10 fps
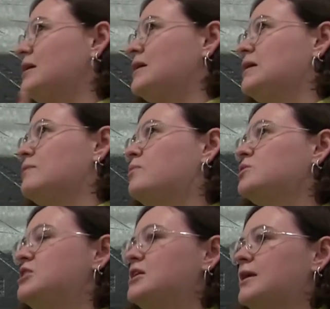it, I
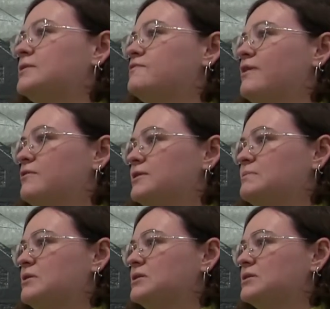watched it again sort of around
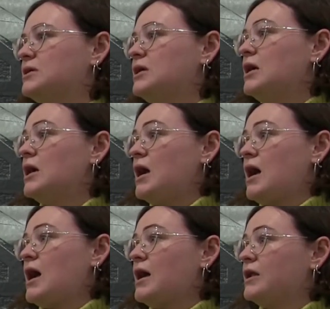Christmas,
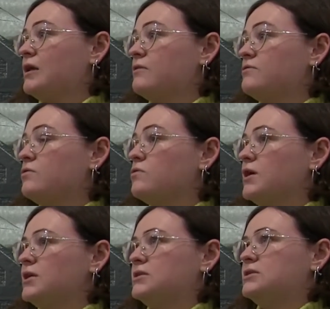and I thought
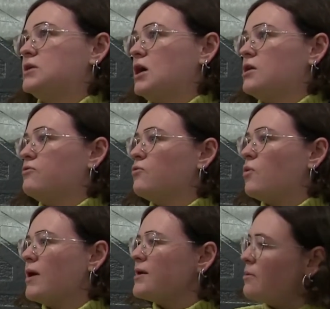it's
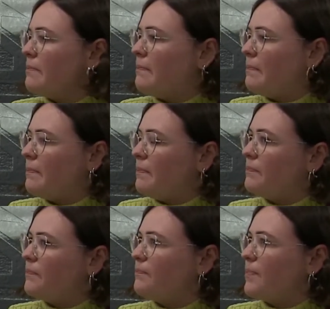quite a
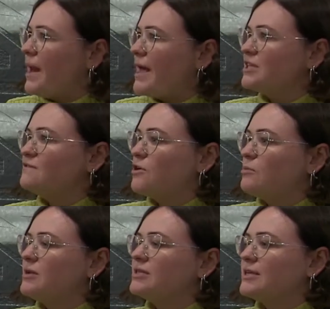complex
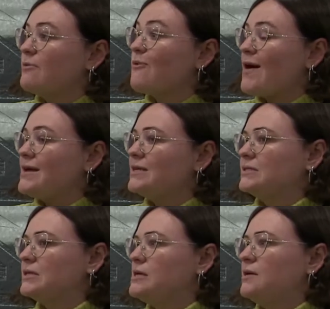film in some
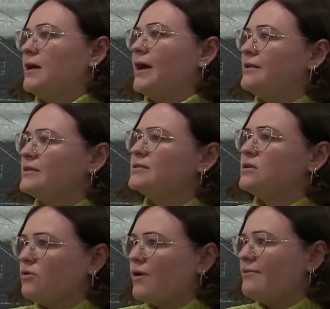ways, and is
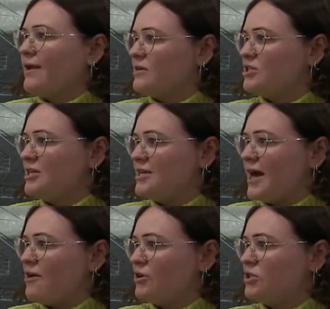so outlandishly
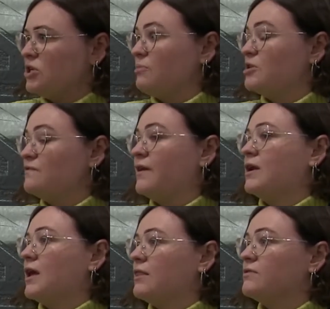garish and so much fun,
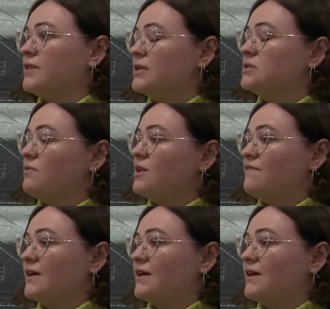and I thought that's a really